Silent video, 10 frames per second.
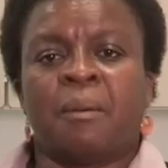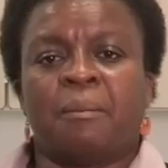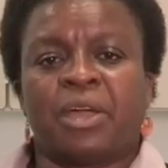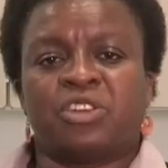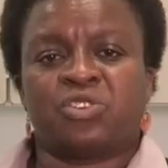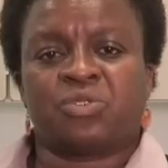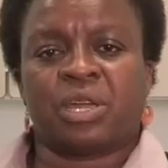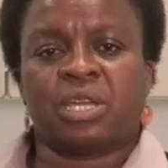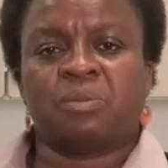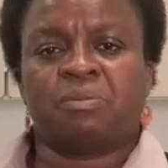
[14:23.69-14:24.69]
by
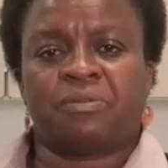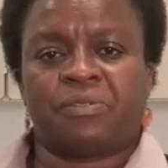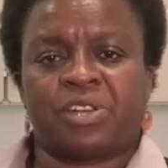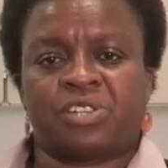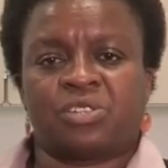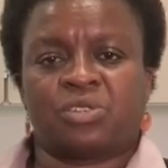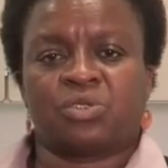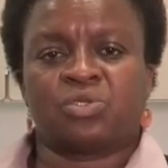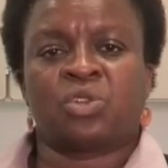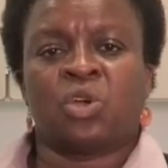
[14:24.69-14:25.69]
trained
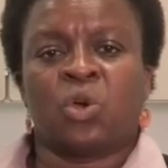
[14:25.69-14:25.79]
professionals